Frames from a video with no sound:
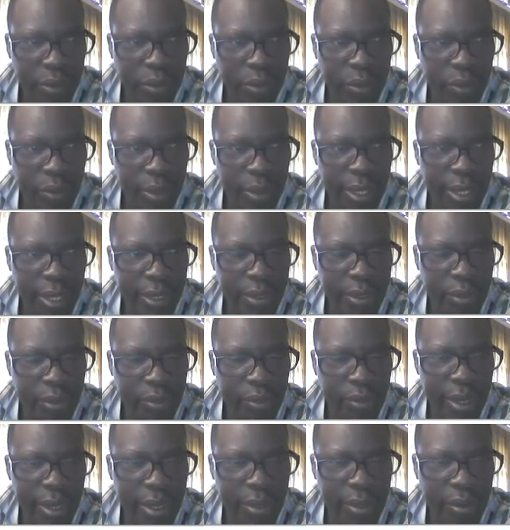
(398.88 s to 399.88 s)
2x
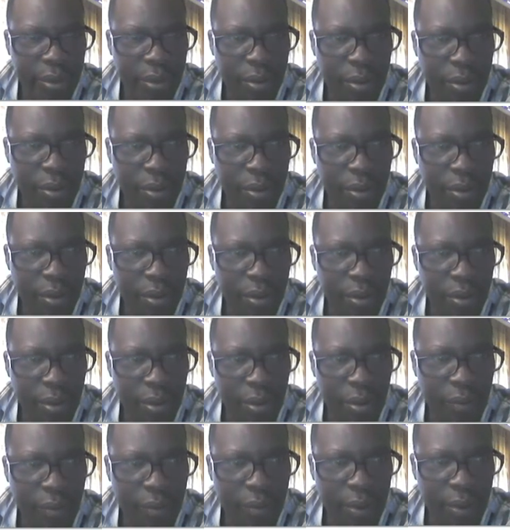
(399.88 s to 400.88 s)
squared
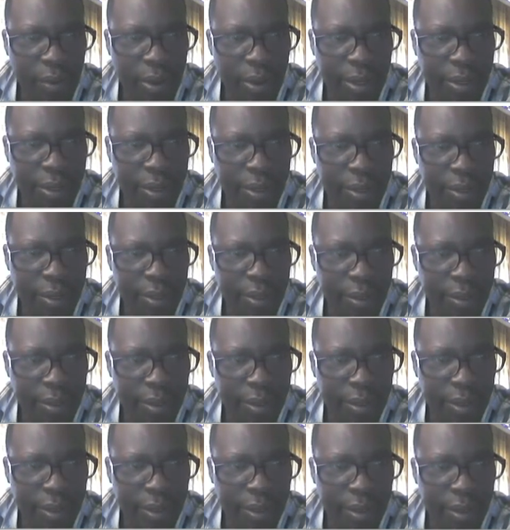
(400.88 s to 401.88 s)
over what?
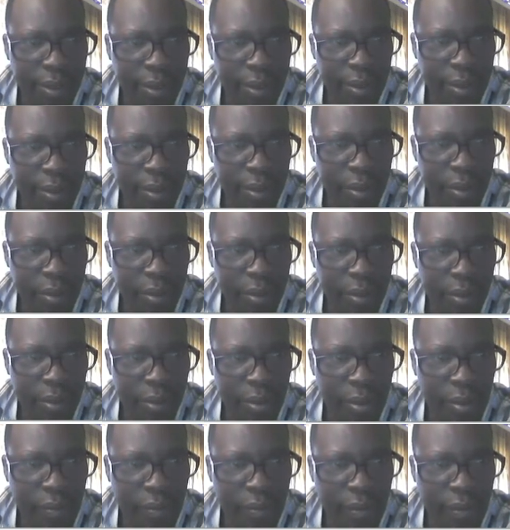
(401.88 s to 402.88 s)

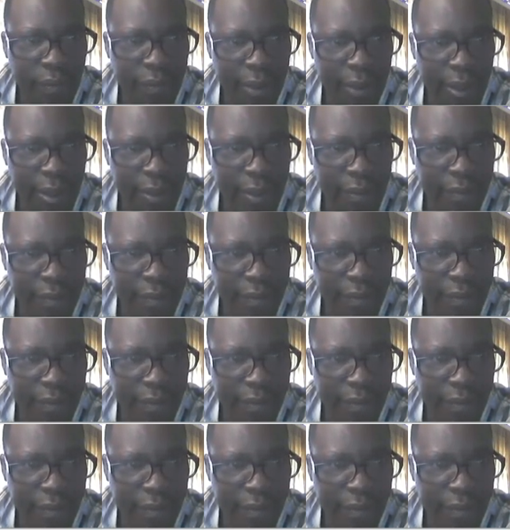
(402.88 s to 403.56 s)
Over 5.